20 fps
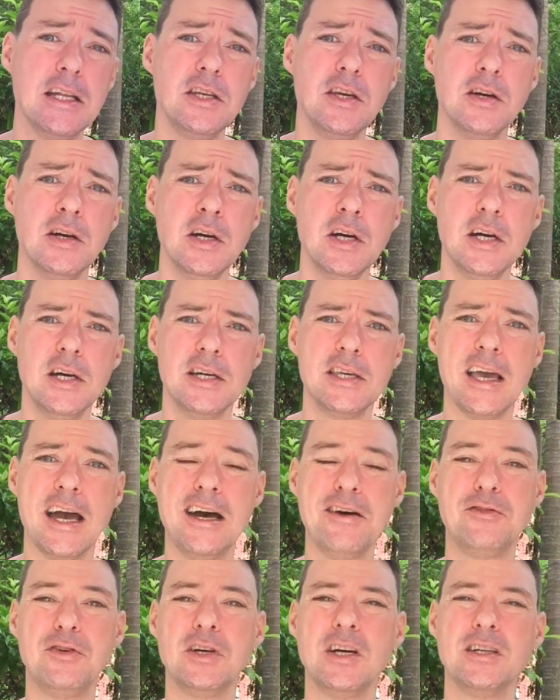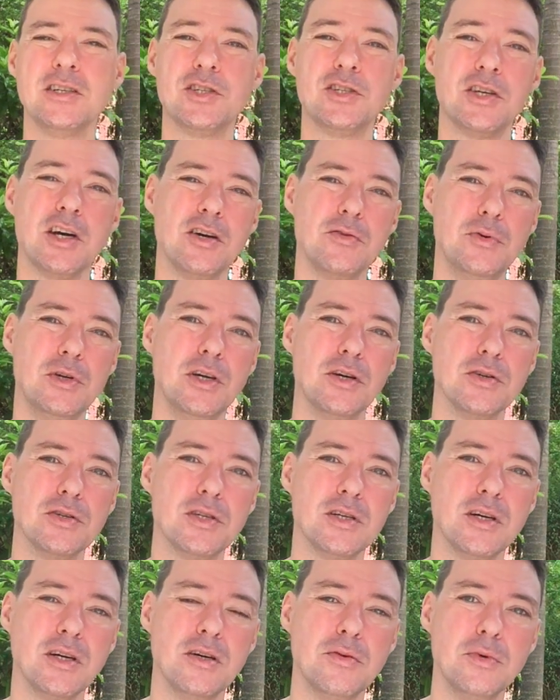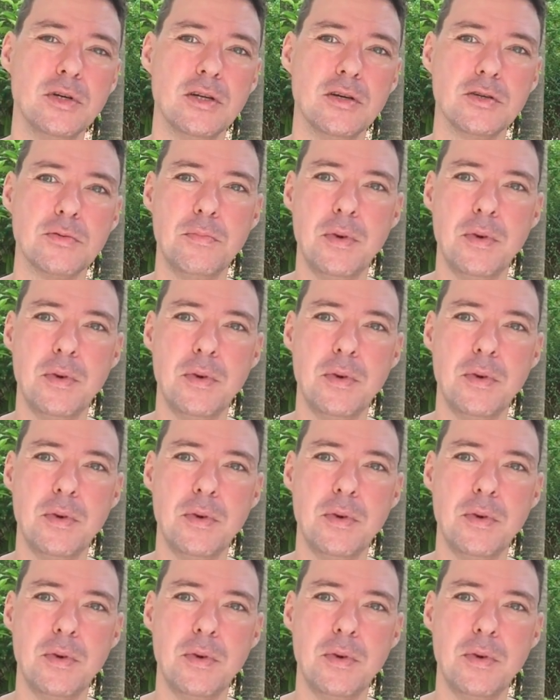You have to kind of start with those